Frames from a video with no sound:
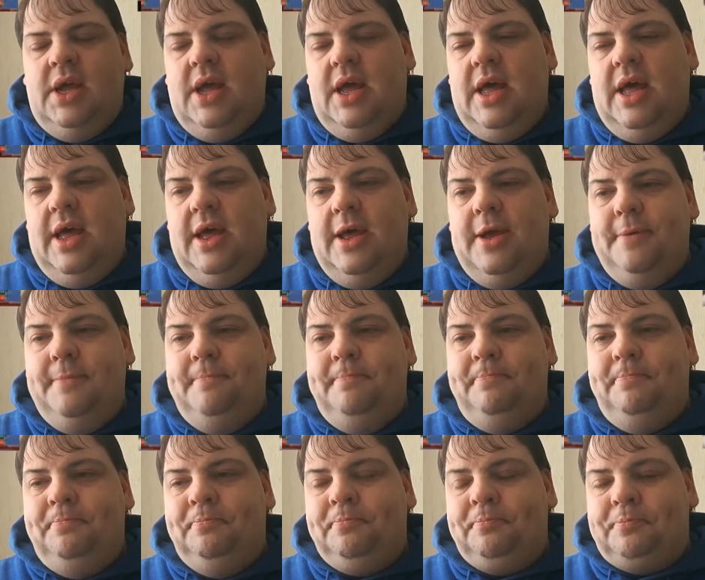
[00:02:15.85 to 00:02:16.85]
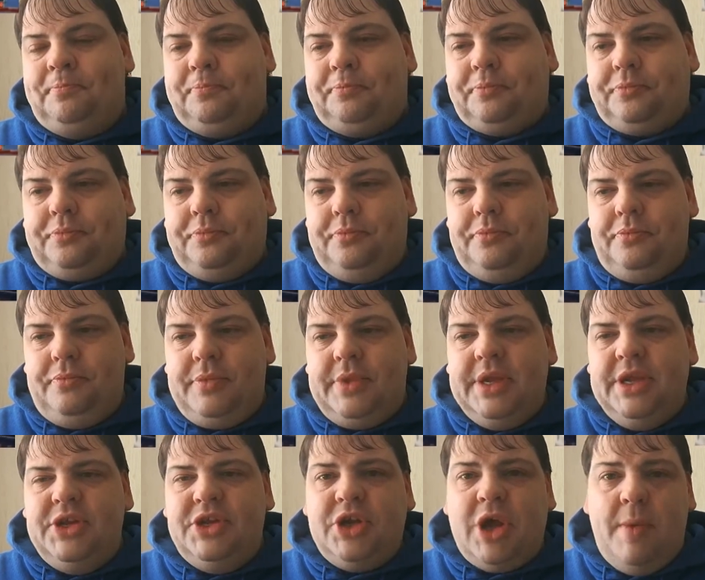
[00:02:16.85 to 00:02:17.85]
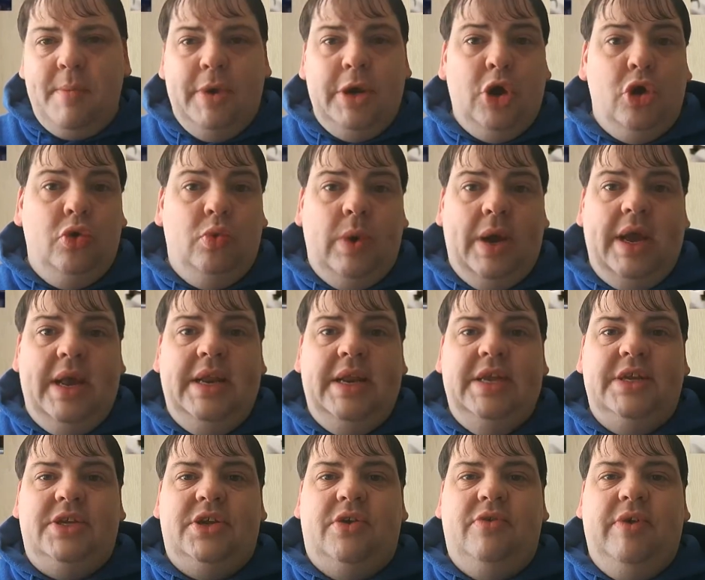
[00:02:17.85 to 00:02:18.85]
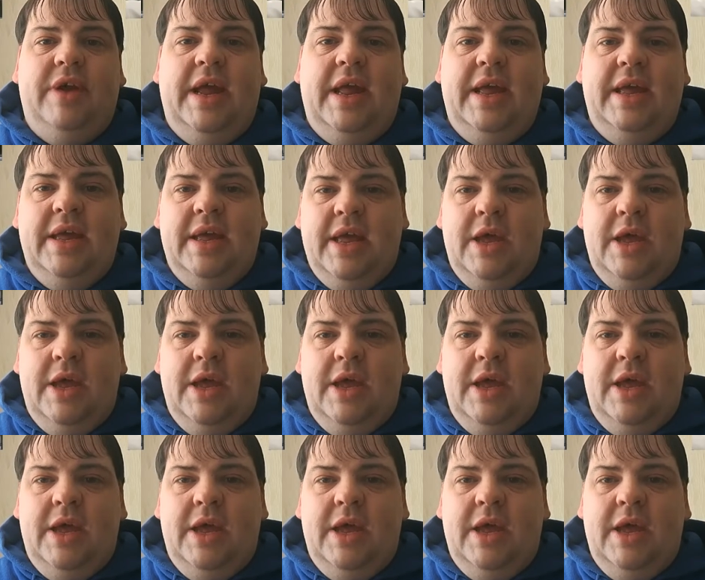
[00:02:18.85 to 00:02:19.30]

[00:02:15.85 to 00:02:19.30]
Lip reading: Has come a long way in his career,